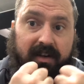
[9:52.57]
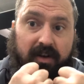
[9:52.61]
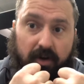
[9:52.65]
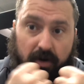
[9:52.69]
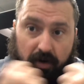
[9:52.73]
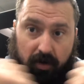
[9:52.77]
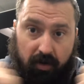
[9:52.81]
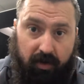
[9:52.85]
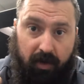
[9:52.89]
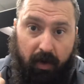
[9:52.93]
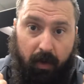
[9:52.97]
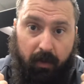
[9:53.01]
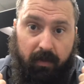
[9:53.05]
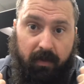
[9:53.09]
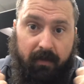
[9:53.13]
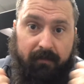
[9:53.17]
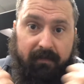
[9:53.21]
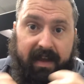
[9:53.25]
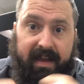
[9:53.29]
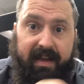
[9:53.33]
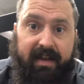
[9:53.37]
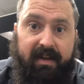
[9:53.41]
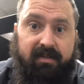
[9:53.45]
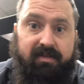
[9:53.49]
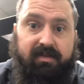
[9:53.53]
your total of
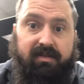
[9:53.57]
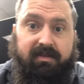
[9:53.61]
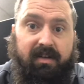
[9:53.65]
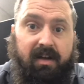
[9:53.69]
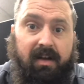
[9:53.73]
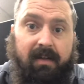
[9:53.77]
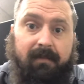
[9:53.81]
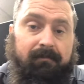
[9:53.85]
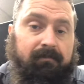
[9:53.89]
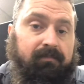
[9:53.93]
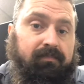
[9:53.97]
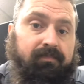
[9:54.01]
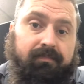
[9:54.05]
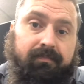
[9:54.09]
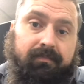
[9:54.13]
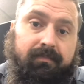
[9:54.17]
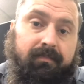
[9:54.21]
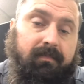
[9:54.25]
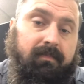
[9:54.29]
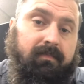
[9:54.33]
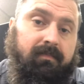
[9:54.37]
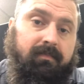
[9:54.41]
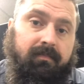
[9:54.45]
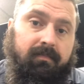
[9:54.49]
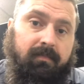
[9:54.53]
8 years are done,
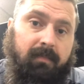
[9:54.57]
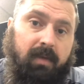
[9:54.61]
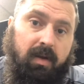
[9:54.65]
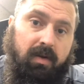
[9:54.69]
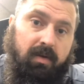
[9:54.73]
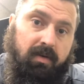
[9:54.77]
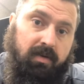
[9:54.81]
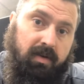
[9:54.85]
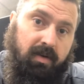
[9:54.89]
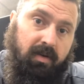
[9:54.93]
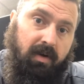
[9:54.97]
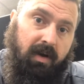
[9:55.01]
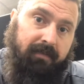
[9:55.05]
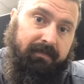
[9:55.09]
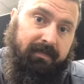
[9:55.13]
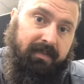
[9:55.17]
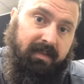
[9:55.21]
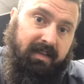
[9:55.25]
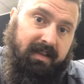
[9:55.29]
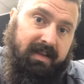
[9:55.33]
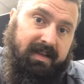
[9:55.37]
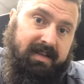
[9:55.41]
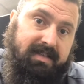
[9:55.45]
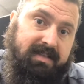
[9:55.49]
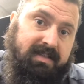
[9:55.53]
you're off the
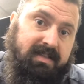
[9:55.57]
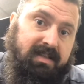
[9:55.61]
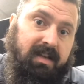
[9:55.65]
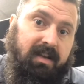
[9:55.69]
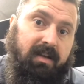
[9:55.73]
list.